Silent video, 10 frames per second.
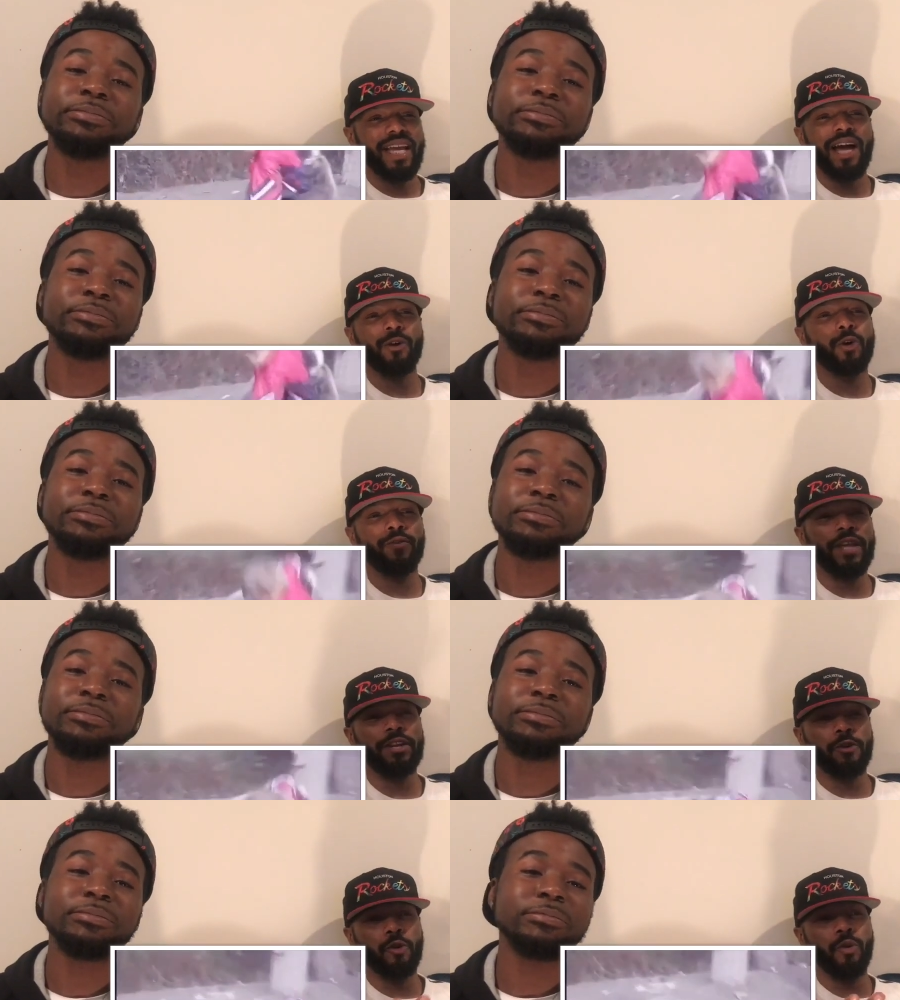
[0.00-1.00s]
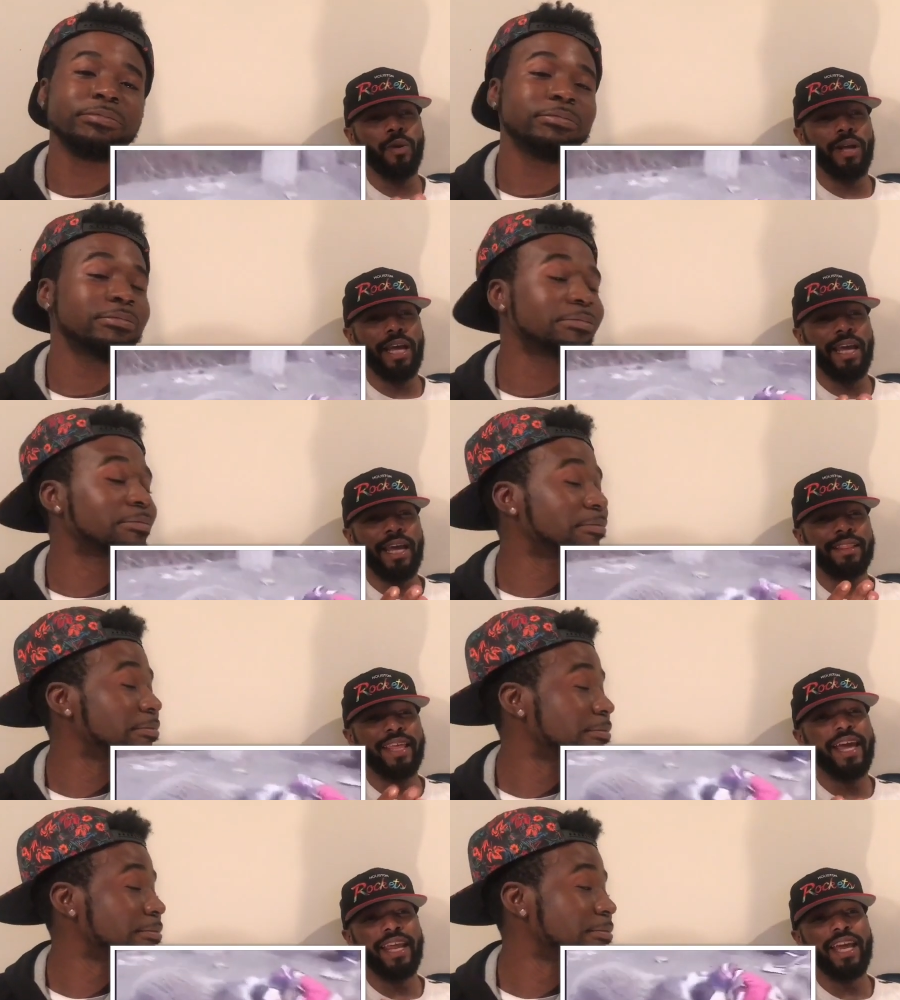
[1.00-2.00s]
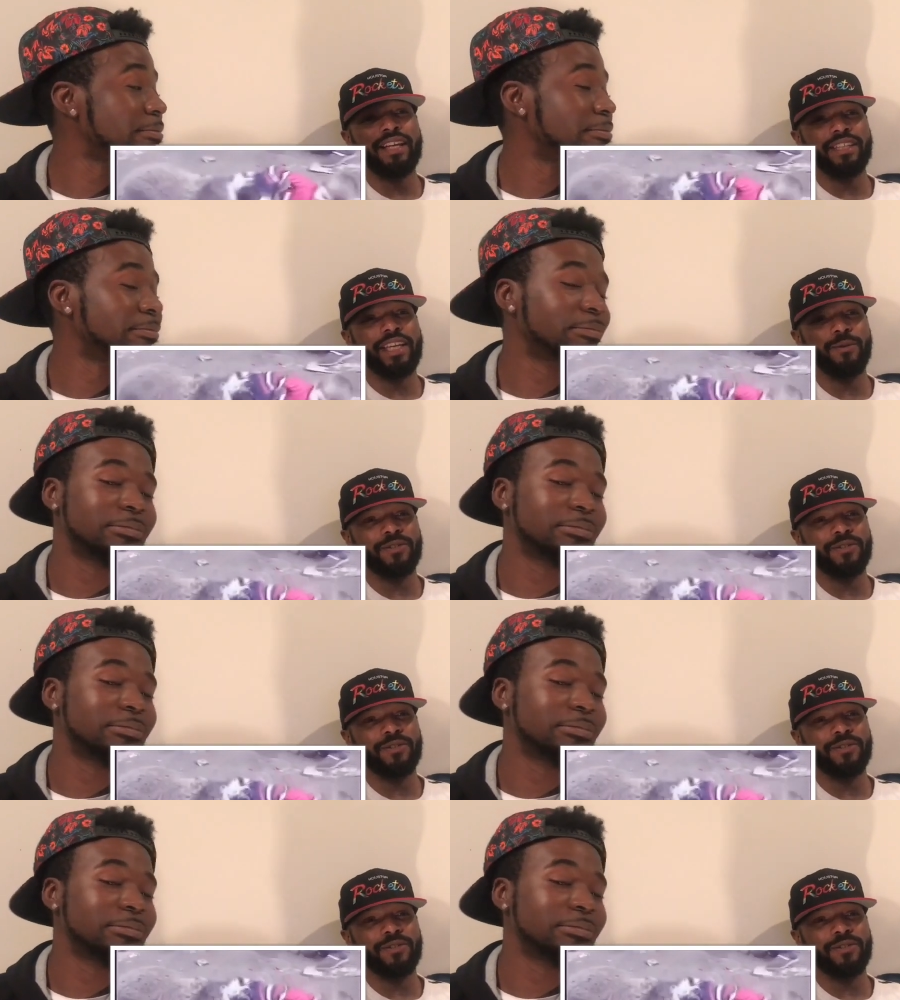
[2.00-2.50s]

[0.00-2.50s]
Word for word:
Speaker 1: I don't know if they knew at that age that he